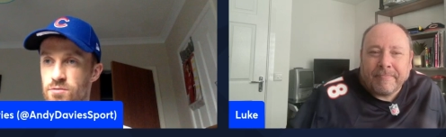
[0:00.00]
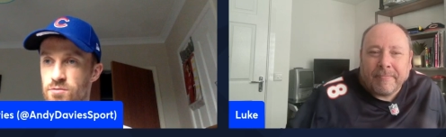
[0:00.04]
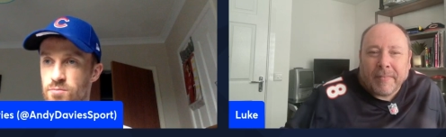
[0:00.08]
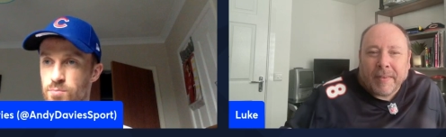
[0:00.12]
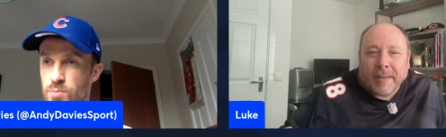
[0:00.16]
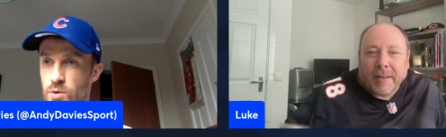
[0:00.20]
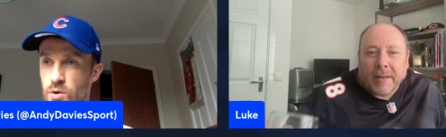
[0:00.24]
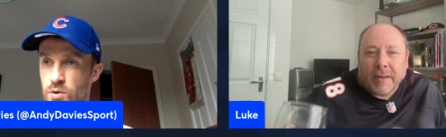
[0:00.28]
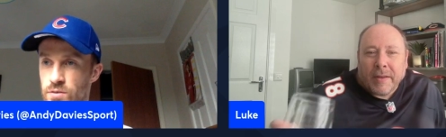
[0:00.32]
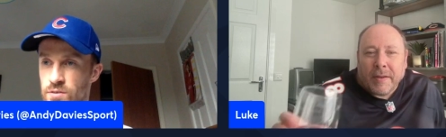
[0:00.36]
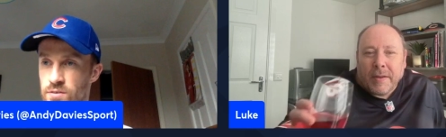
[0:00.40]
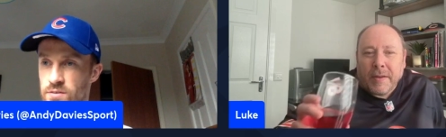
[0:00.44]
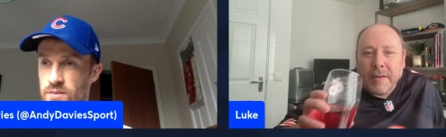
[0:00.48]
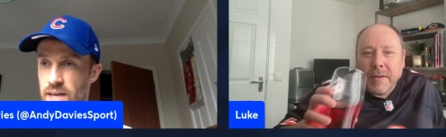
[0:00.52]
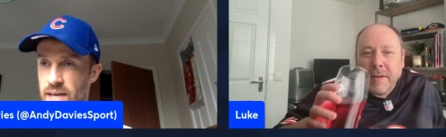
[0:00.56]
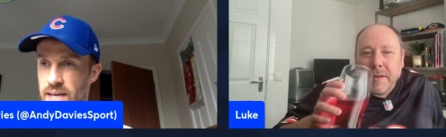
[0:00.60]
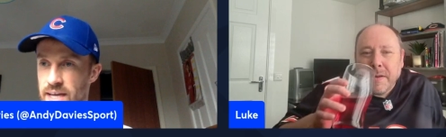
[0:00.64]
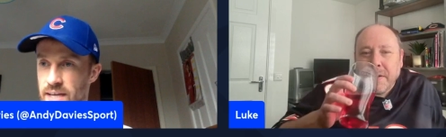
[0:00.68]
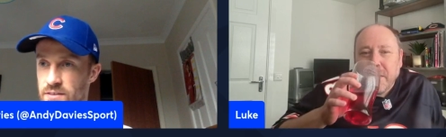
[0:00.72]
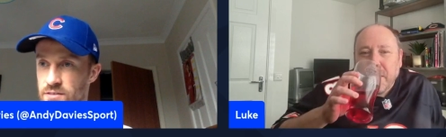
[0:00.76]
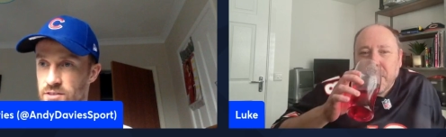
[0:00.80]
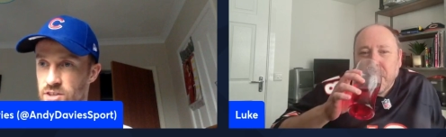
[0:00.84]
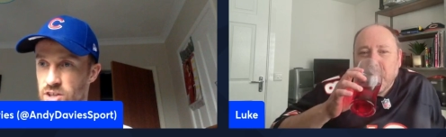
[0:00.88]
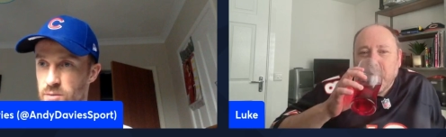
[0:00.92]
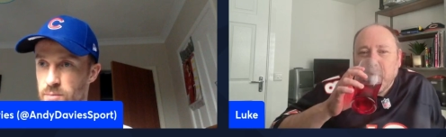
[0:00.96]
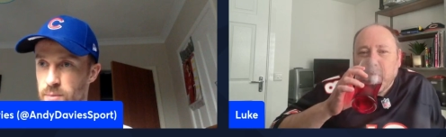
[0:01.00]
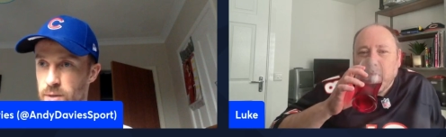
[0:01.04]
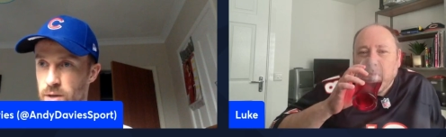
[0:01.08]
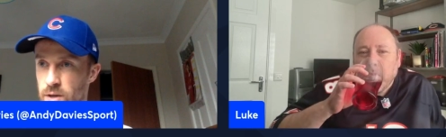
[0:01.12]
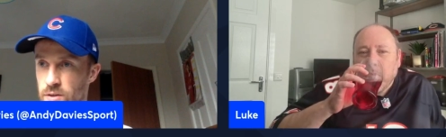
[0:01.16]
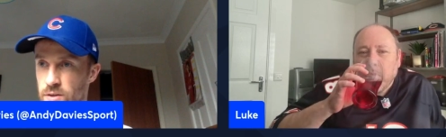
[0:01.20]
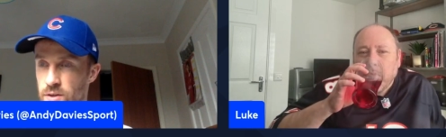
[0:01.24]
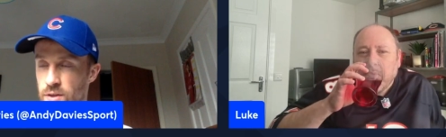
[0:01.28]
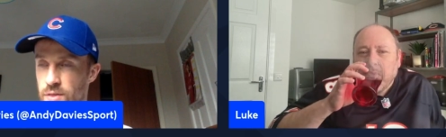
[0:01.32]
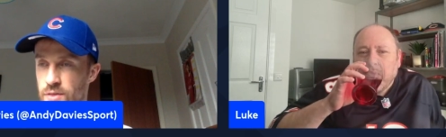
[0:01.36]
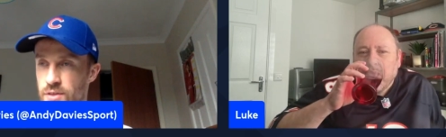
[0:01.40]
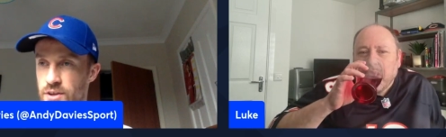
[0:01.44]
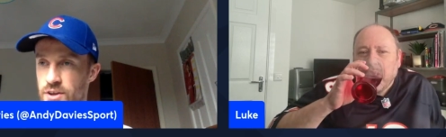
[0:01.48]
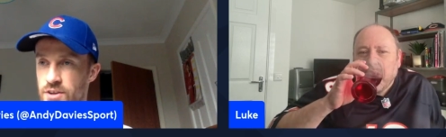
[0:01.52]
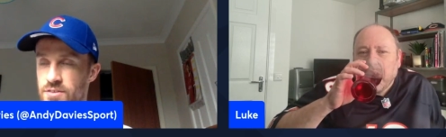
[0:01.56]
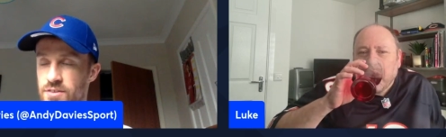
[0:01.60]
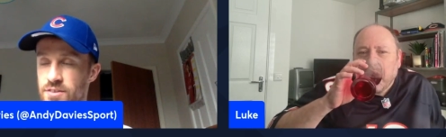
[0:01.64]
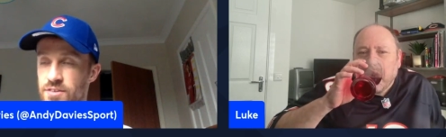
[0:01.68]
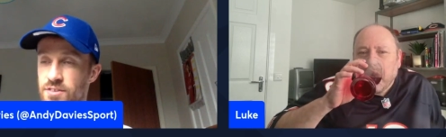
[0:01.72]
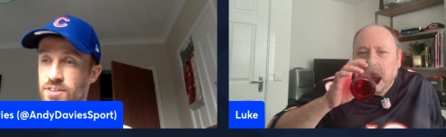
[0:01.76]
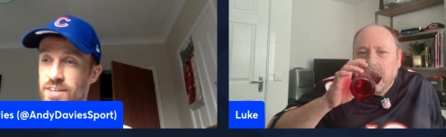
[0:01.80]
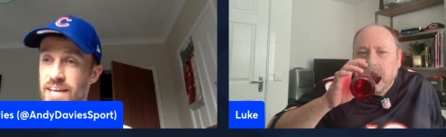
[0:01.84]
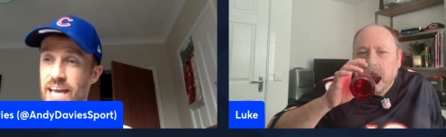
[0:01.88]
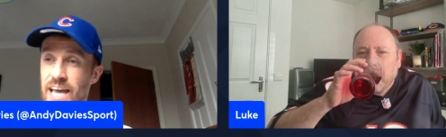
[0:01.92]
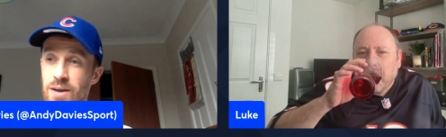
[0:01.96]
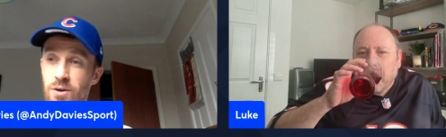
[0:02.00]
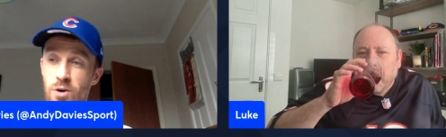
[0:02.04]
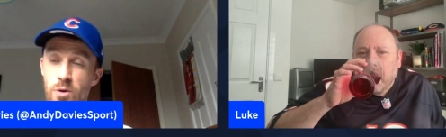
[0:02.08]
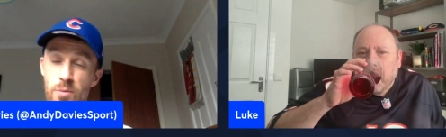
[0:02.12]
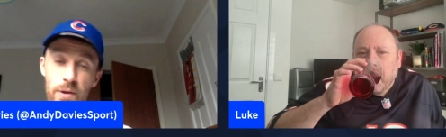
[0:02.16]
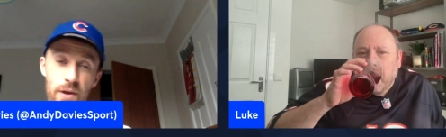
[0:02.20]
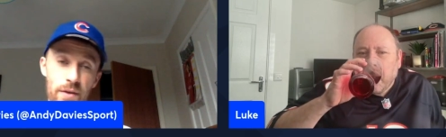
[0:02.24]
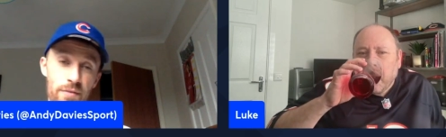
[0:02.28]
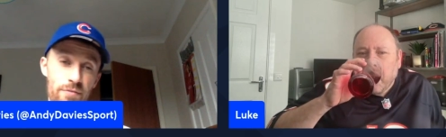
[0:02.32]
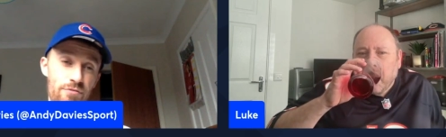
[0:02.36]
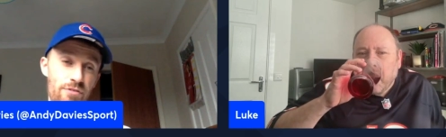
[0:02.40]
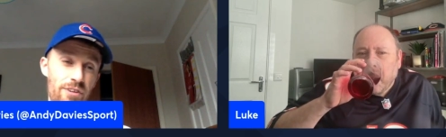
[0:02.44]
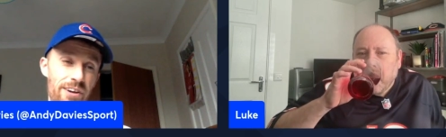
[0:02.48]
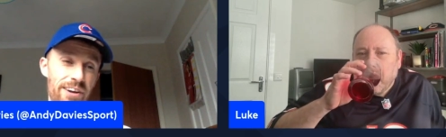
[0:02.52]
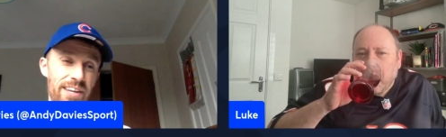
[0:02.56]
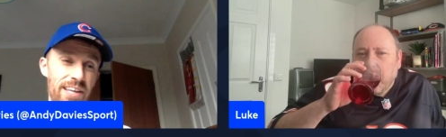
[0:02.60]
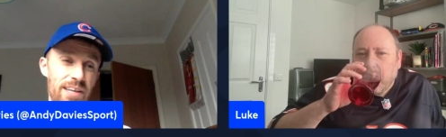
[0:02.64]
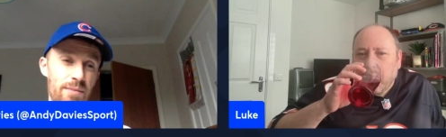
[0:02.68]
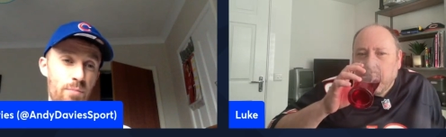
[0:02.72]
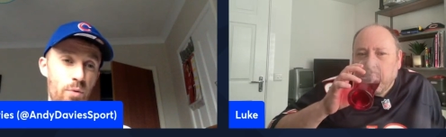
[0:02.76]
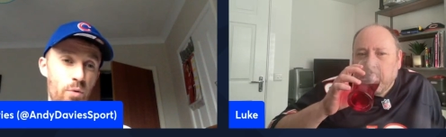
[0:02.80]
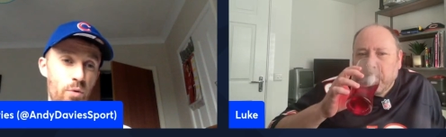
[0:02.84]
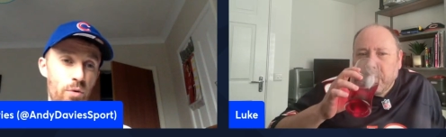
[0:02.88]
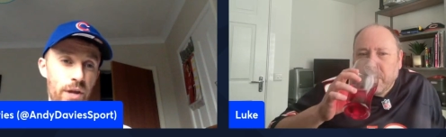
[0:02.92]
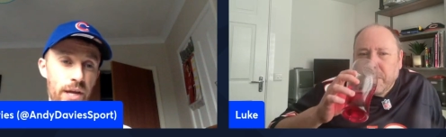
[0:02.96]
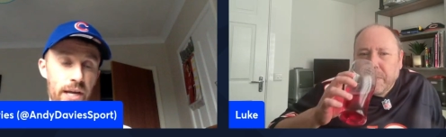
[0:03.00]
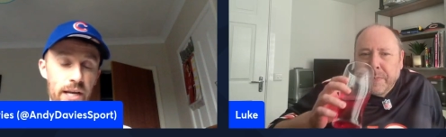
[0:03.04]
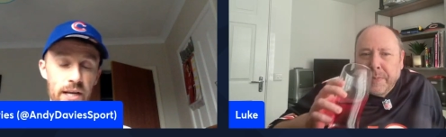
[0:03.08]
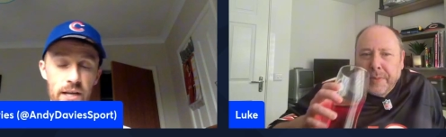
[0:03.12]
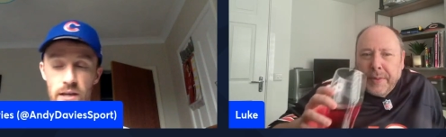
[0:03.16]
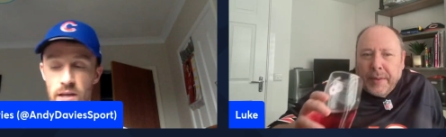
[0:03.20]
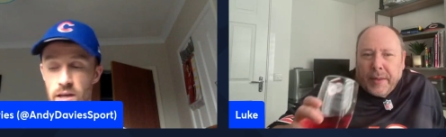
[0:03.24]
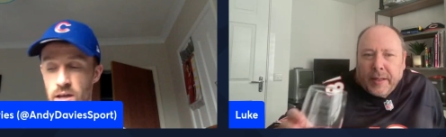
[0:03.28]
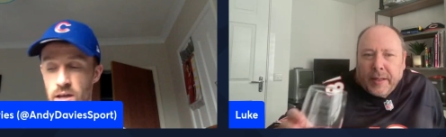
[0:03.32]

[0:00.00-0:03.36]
Speaker 1: Boxing Day is going to be on the Thursday, so yeah, it will be a Friday morning.